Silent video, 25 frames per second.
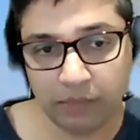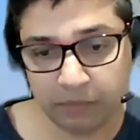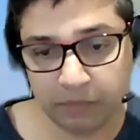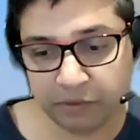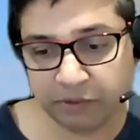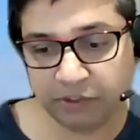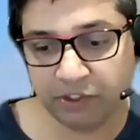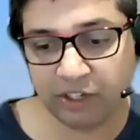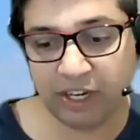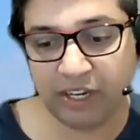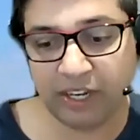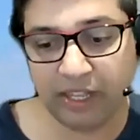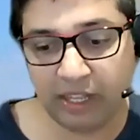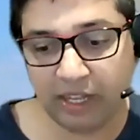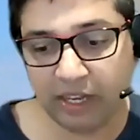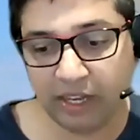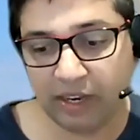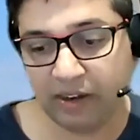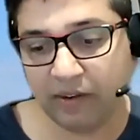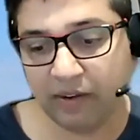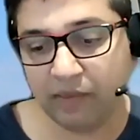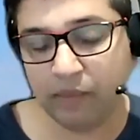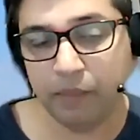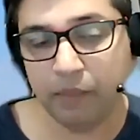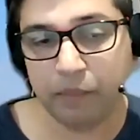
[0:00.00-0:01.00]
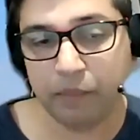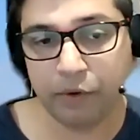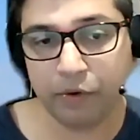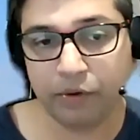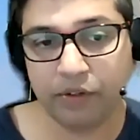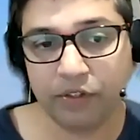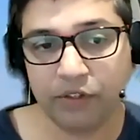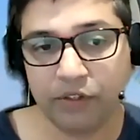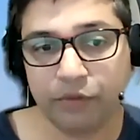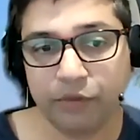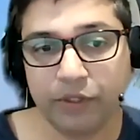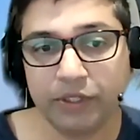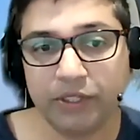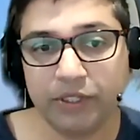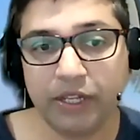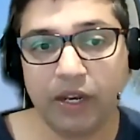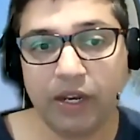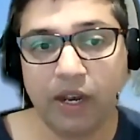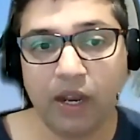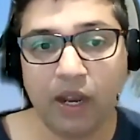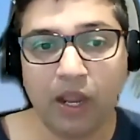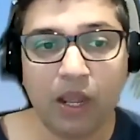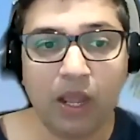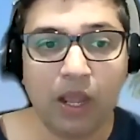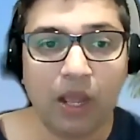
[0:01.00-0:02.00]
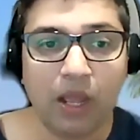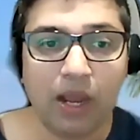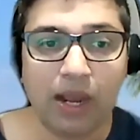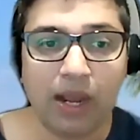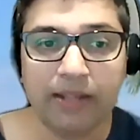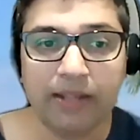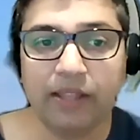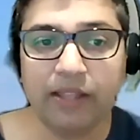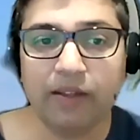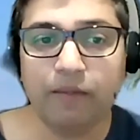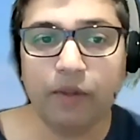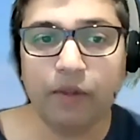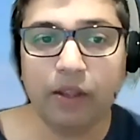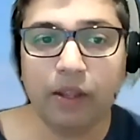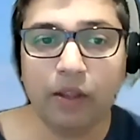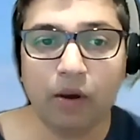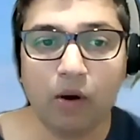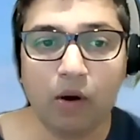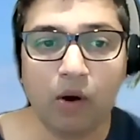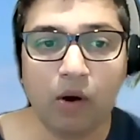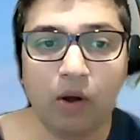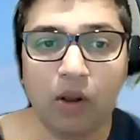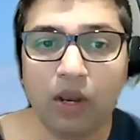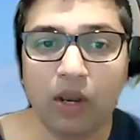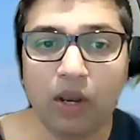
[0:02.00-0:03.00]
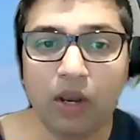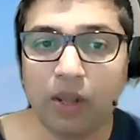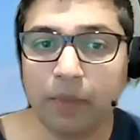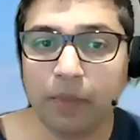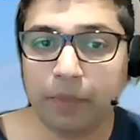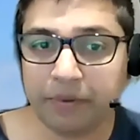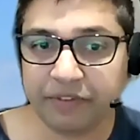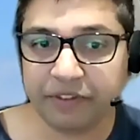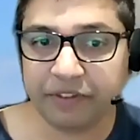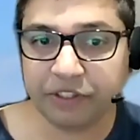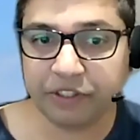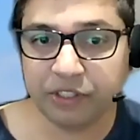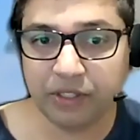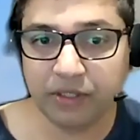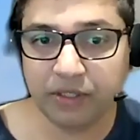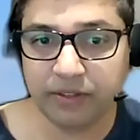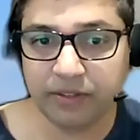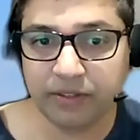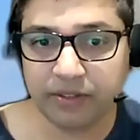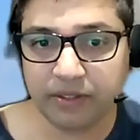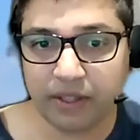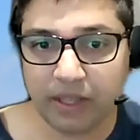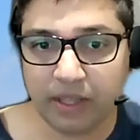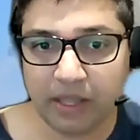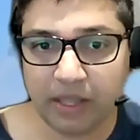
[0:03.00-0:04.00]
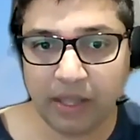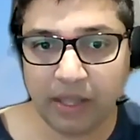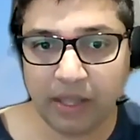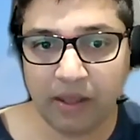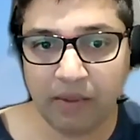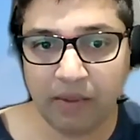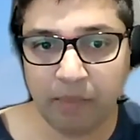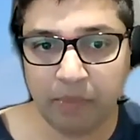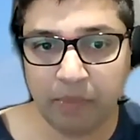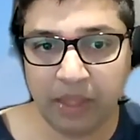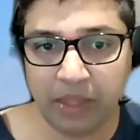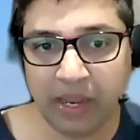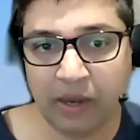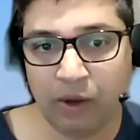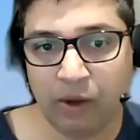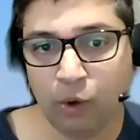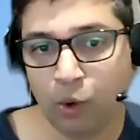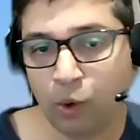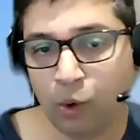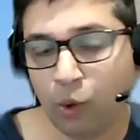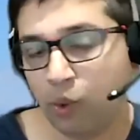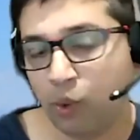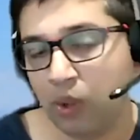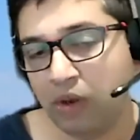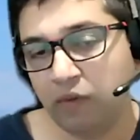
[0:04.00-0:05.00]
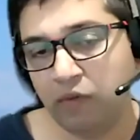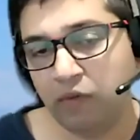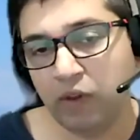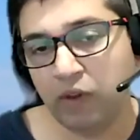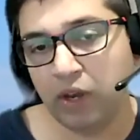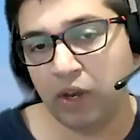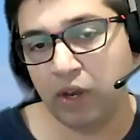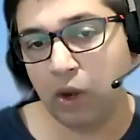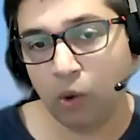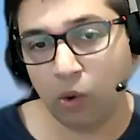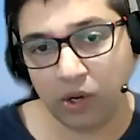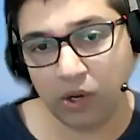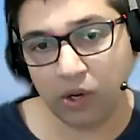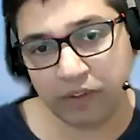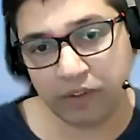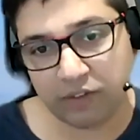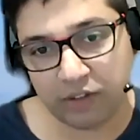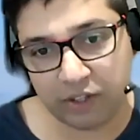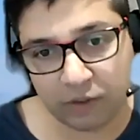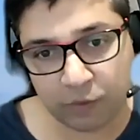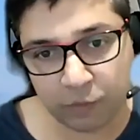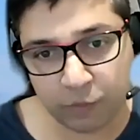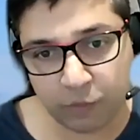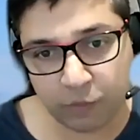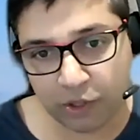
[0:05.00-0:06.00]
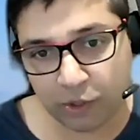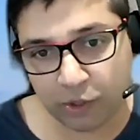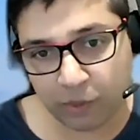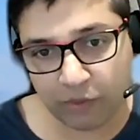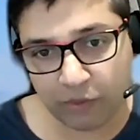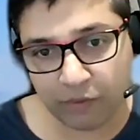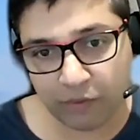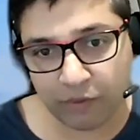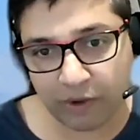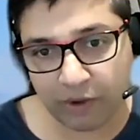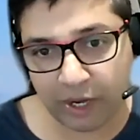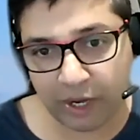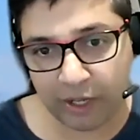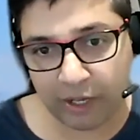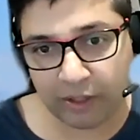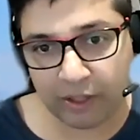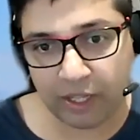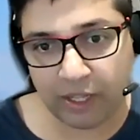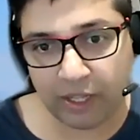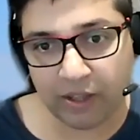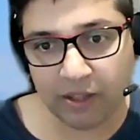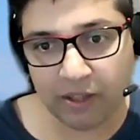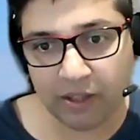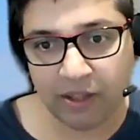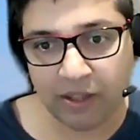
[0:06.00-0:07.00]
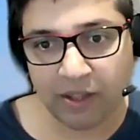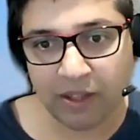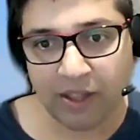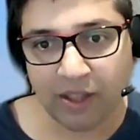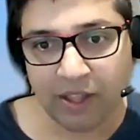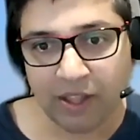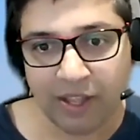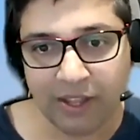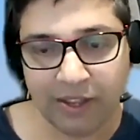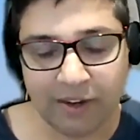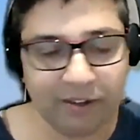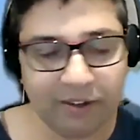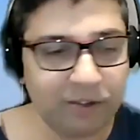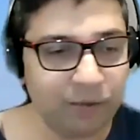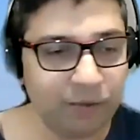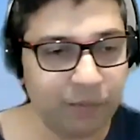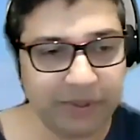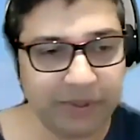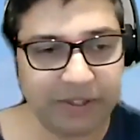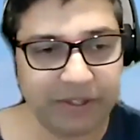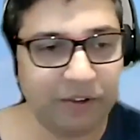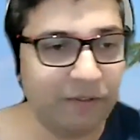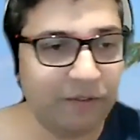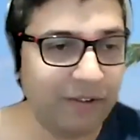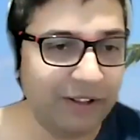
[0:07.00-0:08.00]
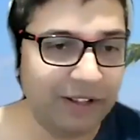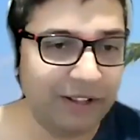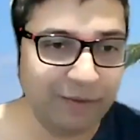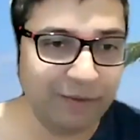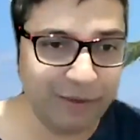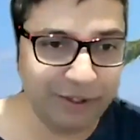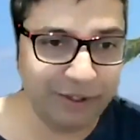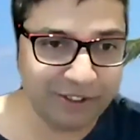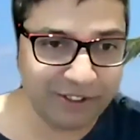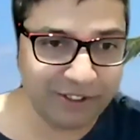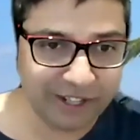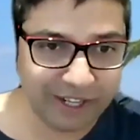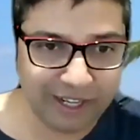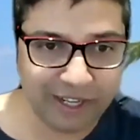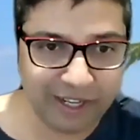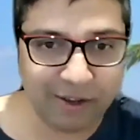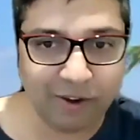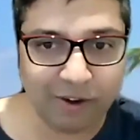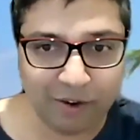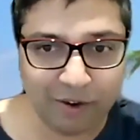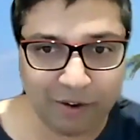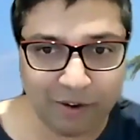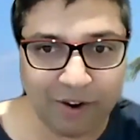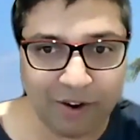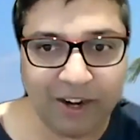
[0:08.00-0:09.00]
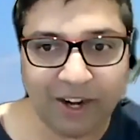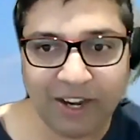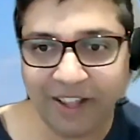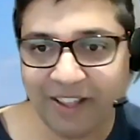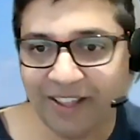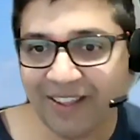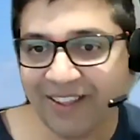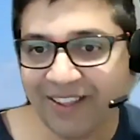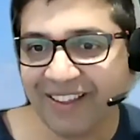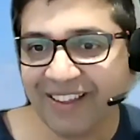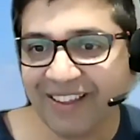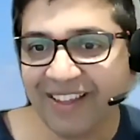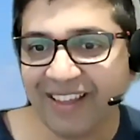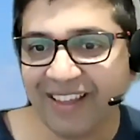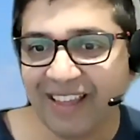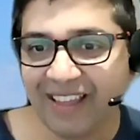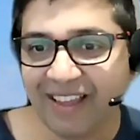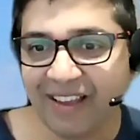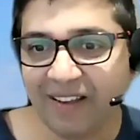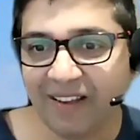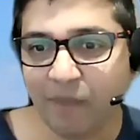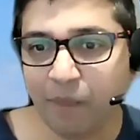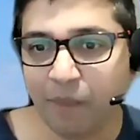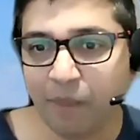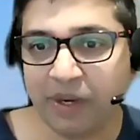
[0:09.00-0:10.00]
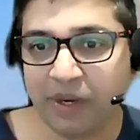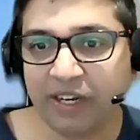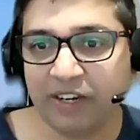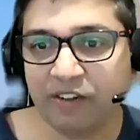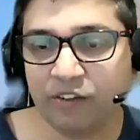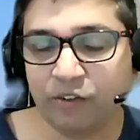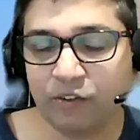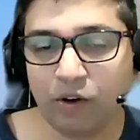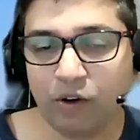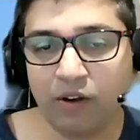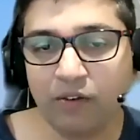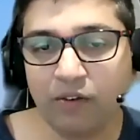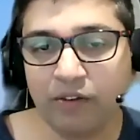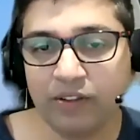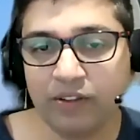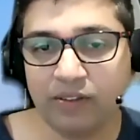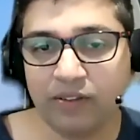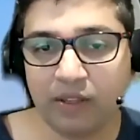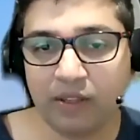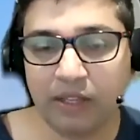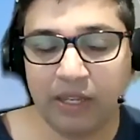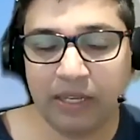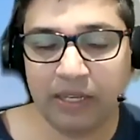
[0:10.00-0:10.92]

study and progress further. I think we all are professionals, and no one will hold us responsible for anything, irrespective of whether we study or not. But it's always